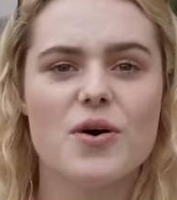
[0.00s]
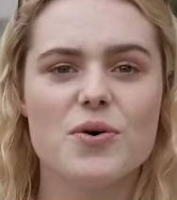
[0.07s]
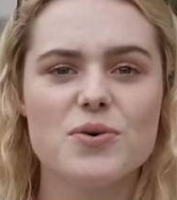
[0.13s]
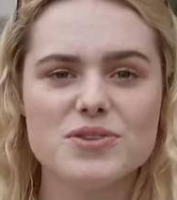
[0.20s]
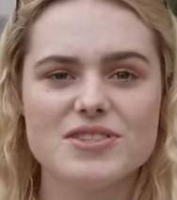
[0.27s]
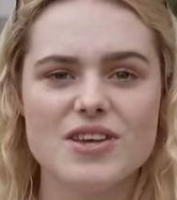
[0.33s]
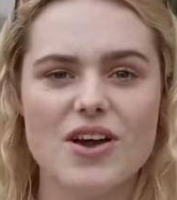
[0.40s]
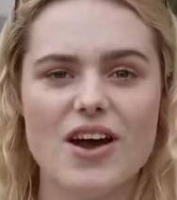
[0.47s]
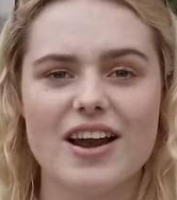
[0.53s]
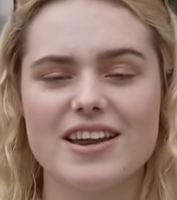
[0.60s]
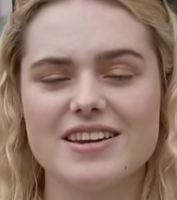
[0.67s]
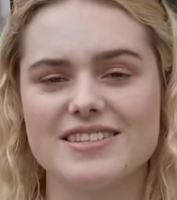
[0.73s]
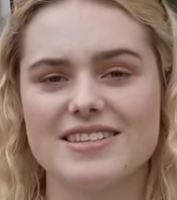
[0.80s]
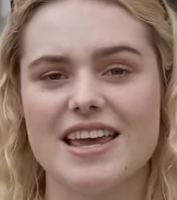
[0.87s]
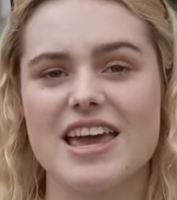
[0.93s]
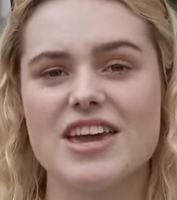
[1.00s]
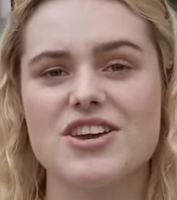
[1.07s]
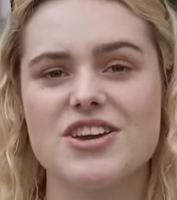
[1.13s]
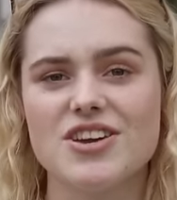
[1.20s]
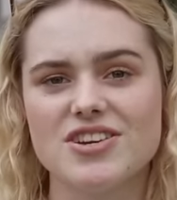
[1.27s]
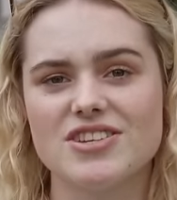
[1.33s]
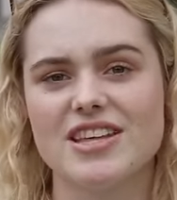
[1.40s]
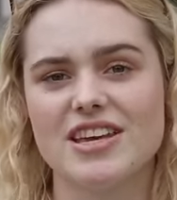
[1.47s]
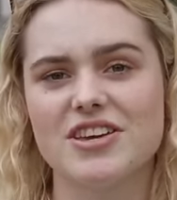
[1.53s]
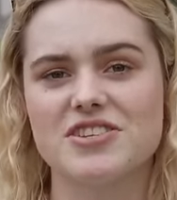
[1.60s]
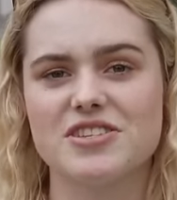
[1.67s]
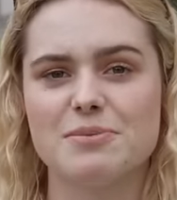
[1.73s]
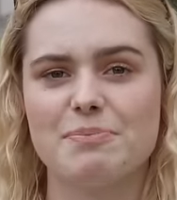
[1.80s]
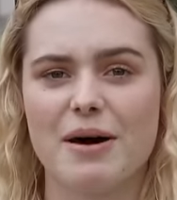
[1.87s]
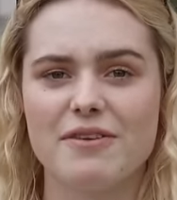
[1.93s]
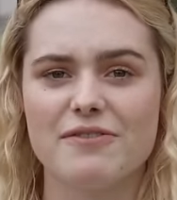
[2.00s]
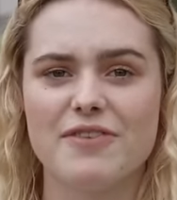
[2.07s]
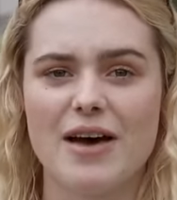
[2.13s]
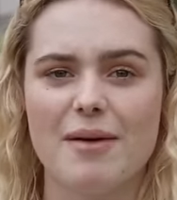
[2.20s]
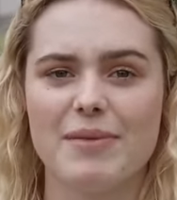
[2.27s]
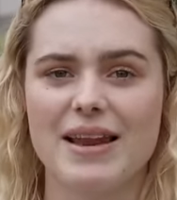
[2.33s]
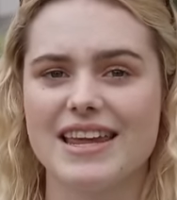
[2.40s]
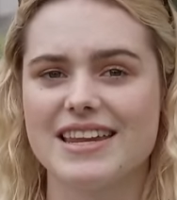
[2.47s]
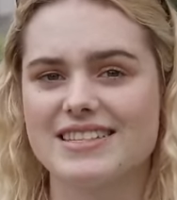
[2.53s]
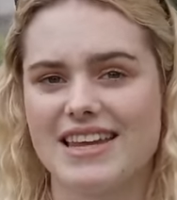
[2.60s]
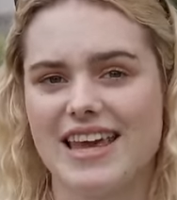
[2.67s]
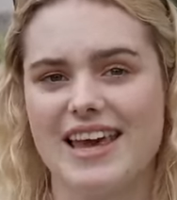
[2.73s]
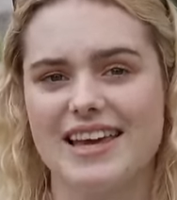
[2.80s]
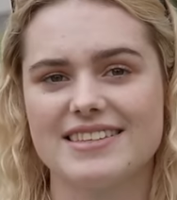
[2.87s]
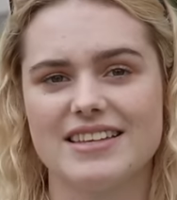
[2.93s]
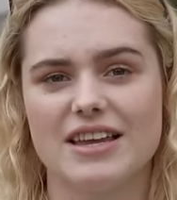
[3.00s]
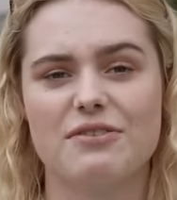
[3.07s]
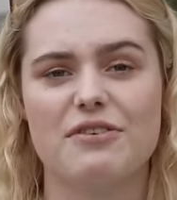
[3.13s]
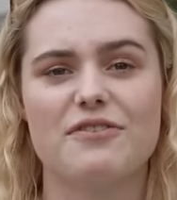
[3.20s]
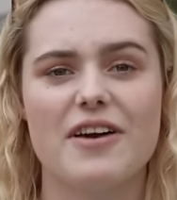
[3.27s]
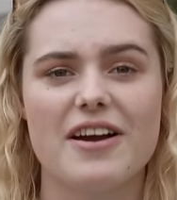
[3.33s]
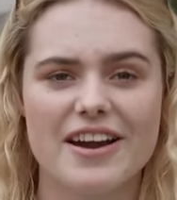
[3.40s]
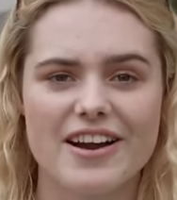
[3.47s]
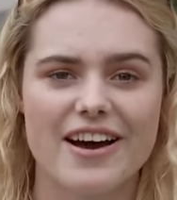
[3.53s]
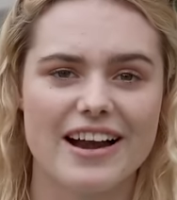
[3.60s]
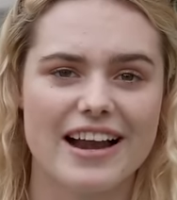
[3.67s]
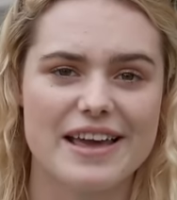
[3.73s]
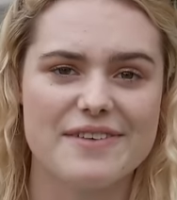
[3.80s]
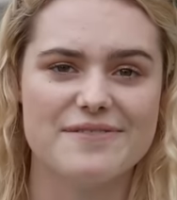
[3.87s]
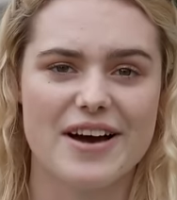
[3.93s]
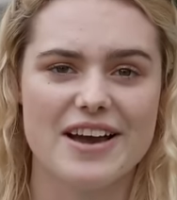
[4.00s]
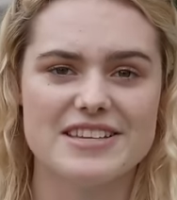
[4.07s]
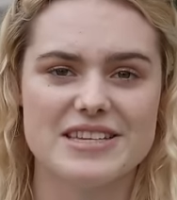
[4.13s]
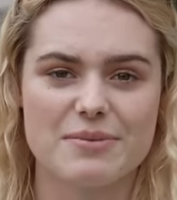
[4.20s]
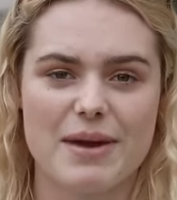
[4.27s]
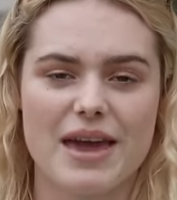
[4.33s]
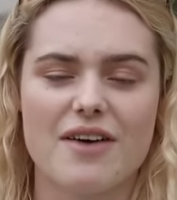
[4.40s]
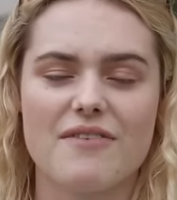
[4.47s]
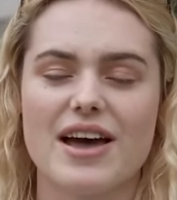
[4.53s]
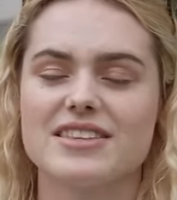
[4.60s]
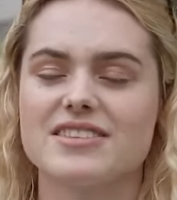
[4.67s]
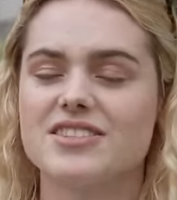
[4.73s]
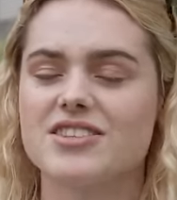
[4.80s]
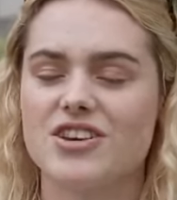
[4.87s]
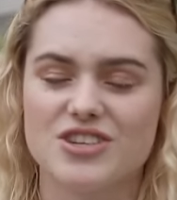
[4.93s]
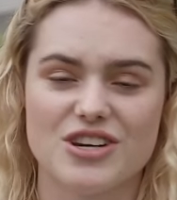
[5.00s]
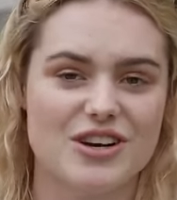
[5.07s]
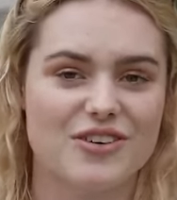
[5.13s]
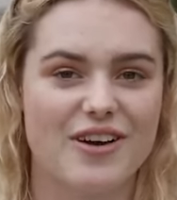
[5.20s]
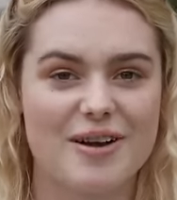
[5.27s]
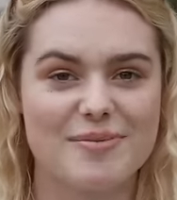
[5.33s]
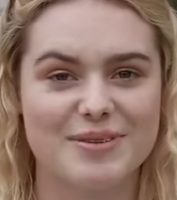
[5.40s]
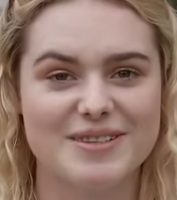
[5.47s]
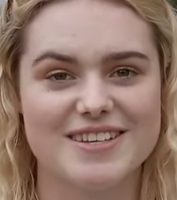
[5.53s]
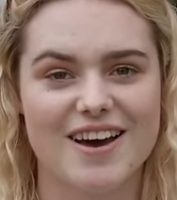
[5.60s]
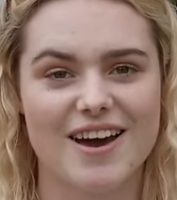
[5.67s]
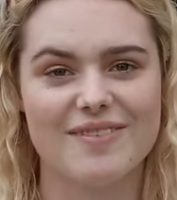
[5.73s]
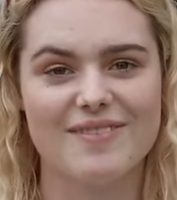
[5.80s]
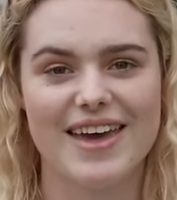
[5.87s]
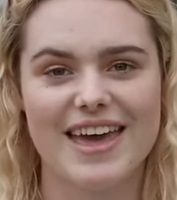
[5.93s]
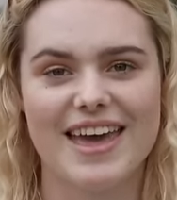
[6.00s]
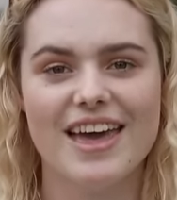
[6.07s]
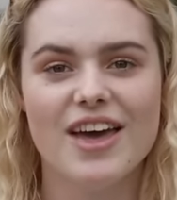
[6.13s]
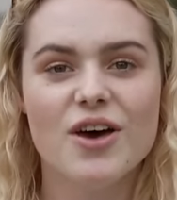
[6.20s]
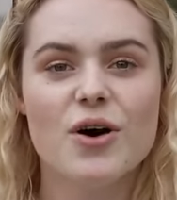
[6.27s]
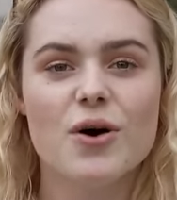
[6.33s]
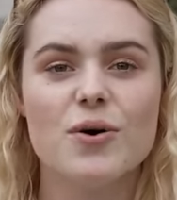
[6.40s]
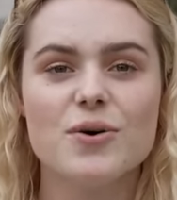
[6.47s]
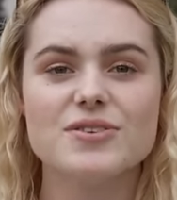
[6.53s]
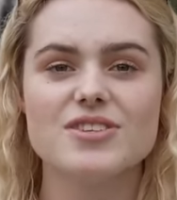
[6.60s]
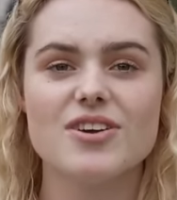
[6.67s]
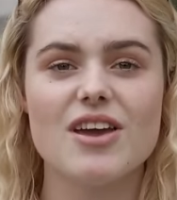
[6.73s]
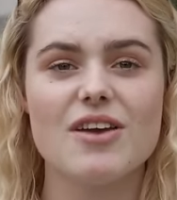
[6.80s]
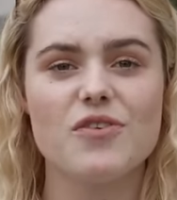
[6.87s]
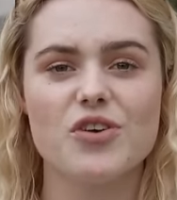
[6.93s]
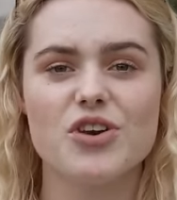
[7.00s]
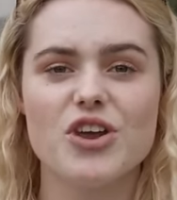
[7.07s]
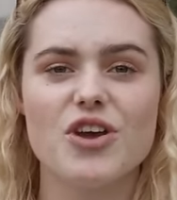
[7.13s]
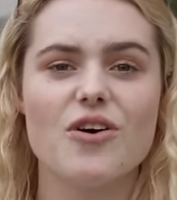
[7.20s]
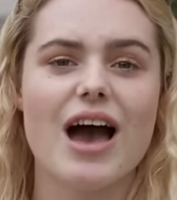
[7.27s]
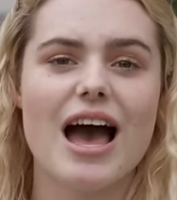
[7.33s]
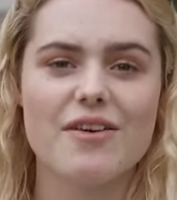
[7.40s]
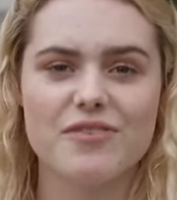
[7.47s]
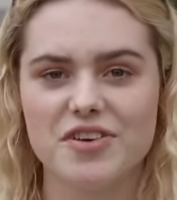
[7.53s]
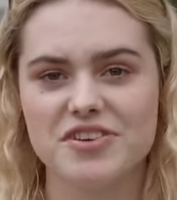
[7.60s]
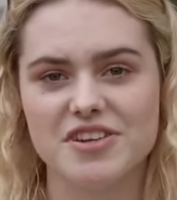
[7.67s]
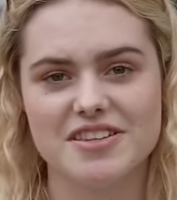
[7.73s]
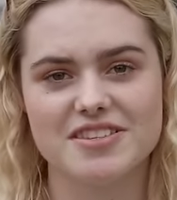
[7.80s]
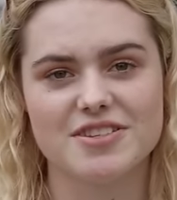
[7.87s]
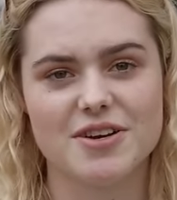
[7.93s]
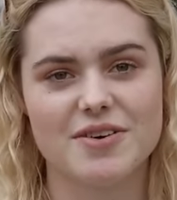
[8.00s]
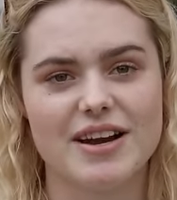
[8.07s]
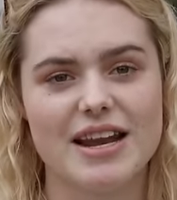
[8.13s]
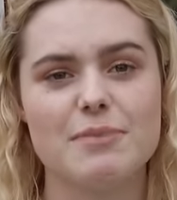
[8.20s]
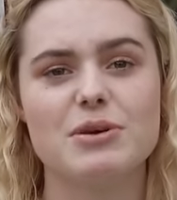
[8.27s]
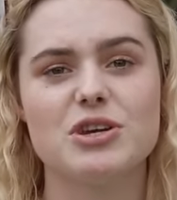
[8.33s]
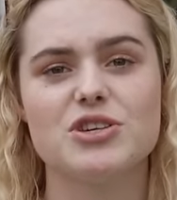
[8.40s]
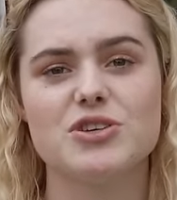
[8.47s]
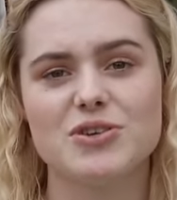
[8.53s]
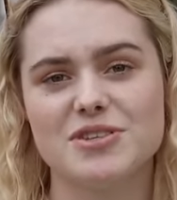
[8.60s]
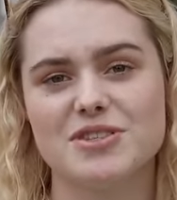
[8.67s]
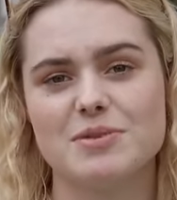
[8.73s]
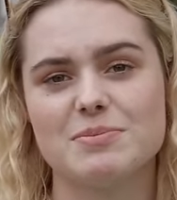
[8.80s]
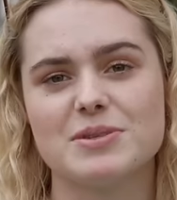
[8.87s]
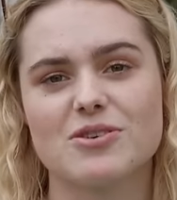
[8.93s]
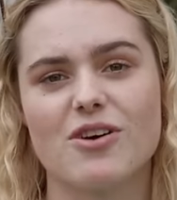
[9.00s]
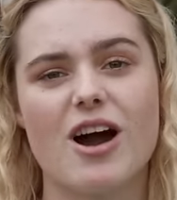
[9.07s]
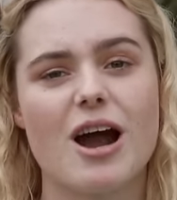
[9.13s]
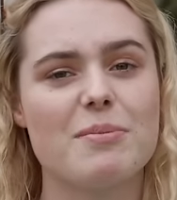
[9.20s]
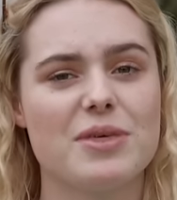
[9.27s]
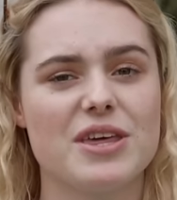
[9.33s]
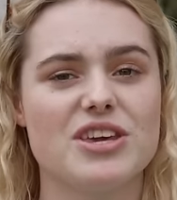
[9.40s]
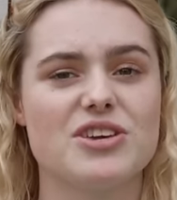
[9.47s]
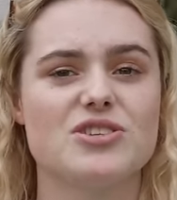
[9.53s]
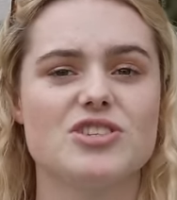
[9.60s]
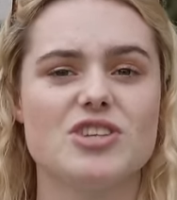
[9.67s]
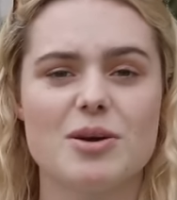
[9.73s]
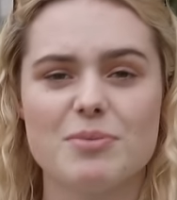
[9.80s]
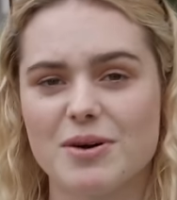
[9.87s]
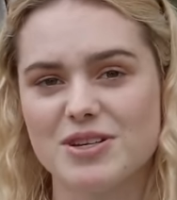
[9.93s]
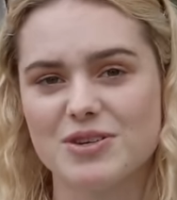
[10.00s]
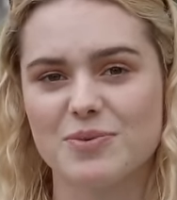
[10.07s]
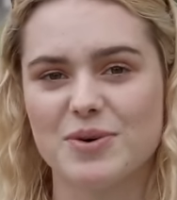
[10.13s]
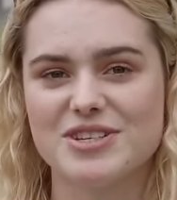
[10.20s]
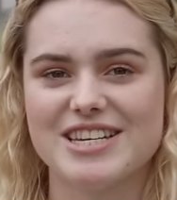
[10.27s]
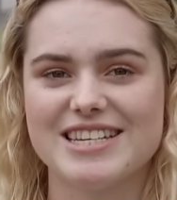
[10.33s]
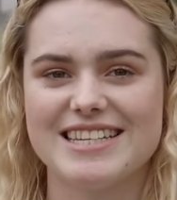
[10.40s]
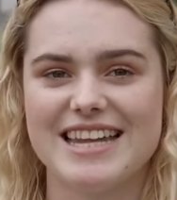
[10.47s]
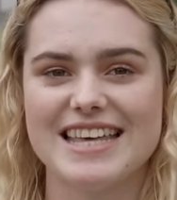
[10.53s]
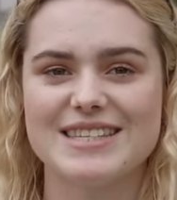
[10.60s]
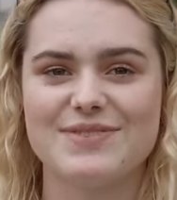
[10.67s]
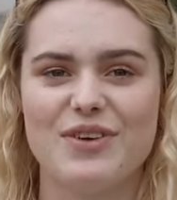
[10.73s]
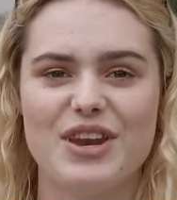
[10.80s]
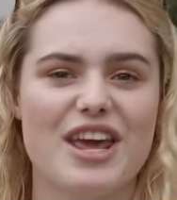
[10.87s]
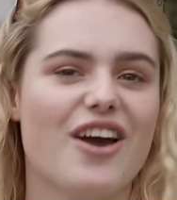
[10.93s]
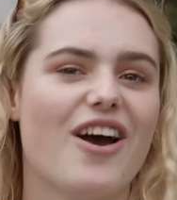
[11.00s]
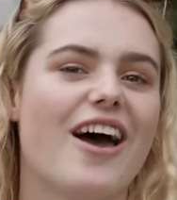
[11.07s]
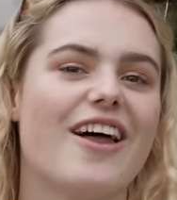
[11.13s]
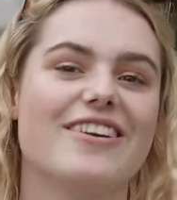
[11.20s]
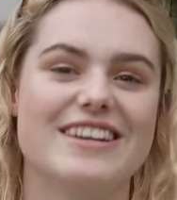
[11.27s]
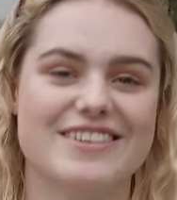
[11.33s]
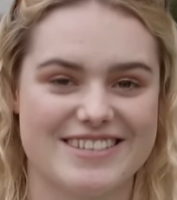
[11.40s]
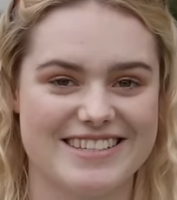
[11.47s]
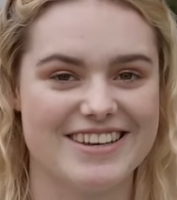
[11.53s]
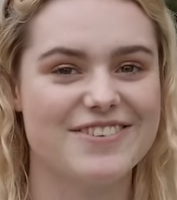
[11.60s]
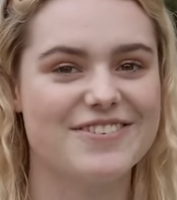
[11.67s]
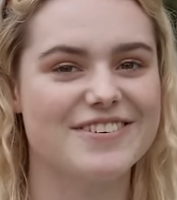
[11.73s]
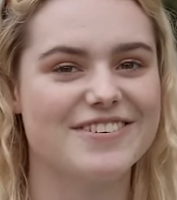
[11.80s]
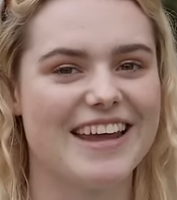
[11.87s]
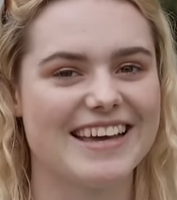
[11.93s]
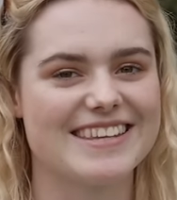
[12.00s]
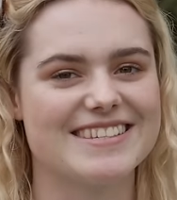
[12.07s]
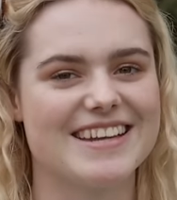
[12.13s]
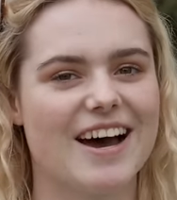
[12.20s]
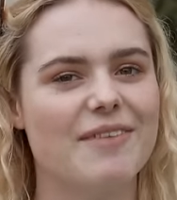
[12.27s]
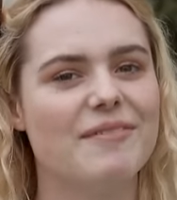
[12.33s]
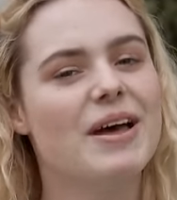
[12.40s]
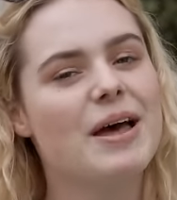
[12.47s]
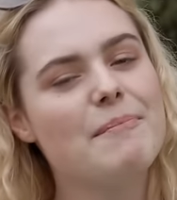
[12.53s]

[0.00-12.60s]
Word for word: Also, I'd like to say a huge thank you to the Bunn family and to Hickstead for very kindly inviting me. I've had such an incredible time here. Also, if you're new or have not done so already, be sure to subscribe. Thank you so much for watching today's video and I'll see you all next time.